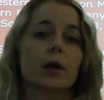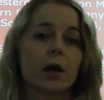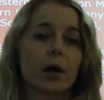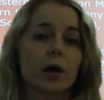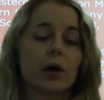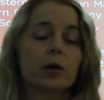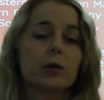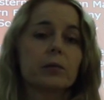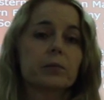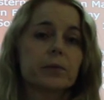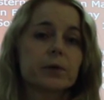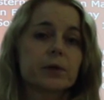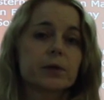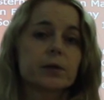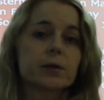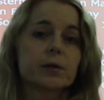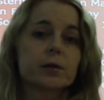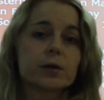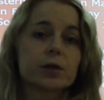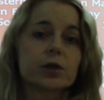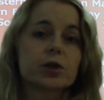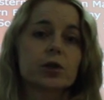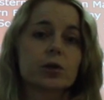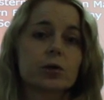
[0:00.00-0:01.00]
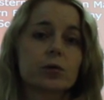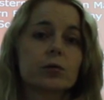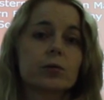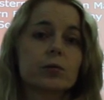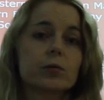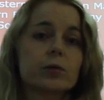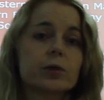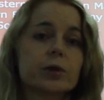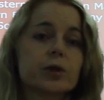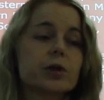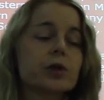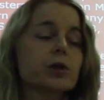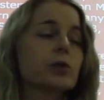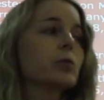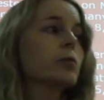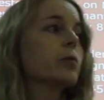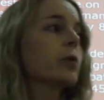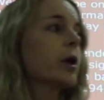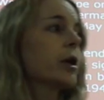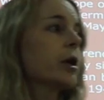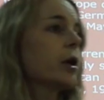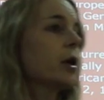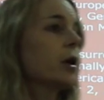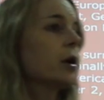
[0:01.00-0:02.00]
helped to
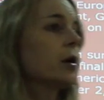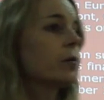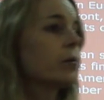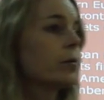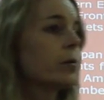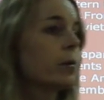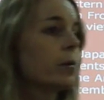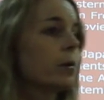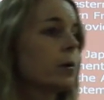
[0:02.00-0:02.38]
win it.